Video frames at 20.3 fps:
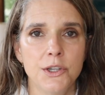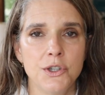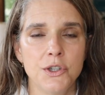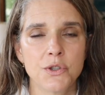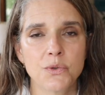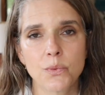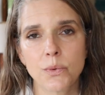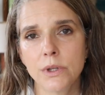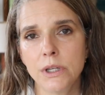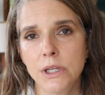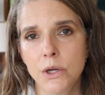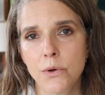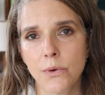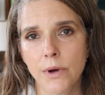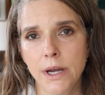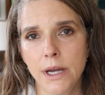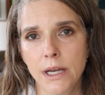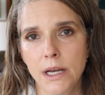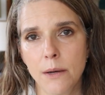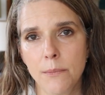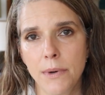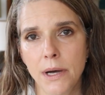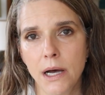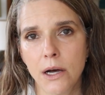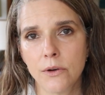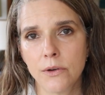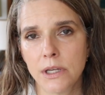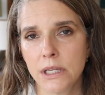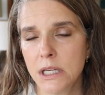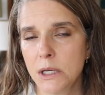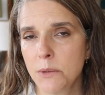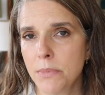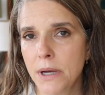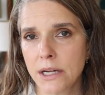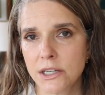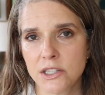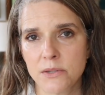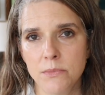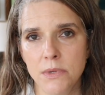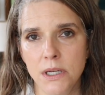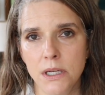She's really great about getting
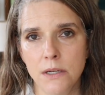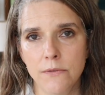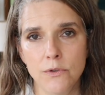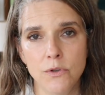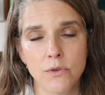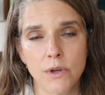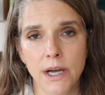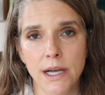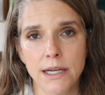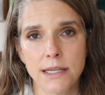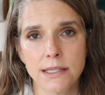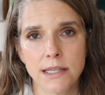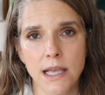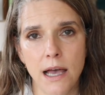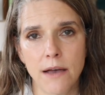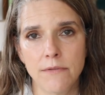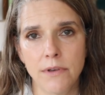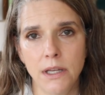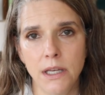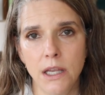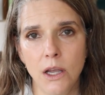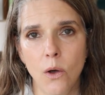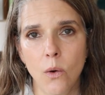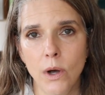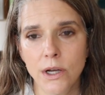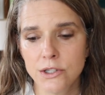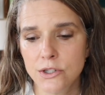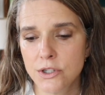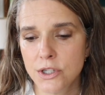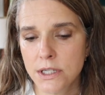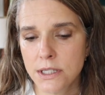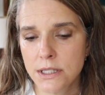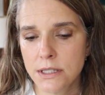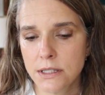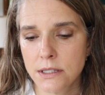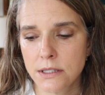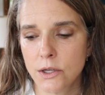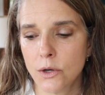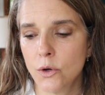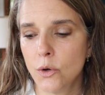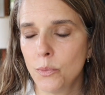back to me if you guys have any questions,
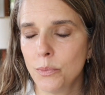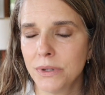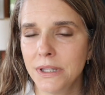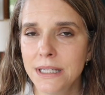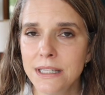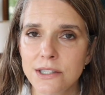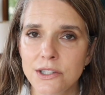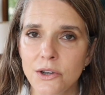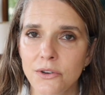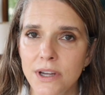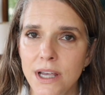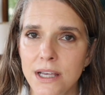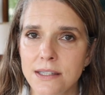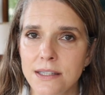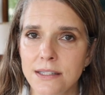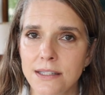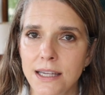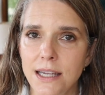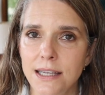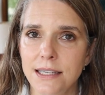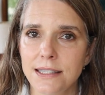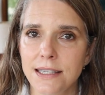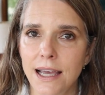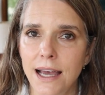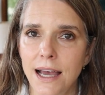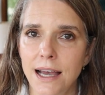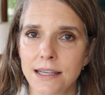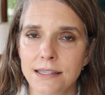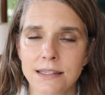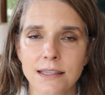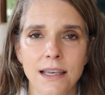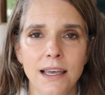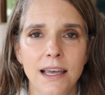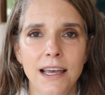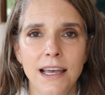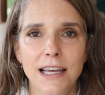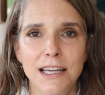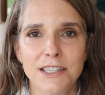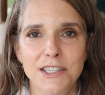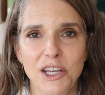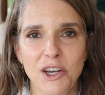so please don't hesitate to ask
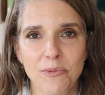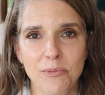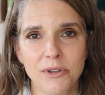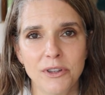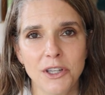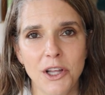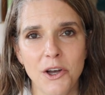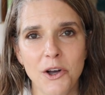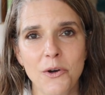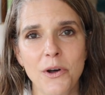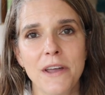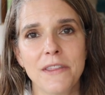down below.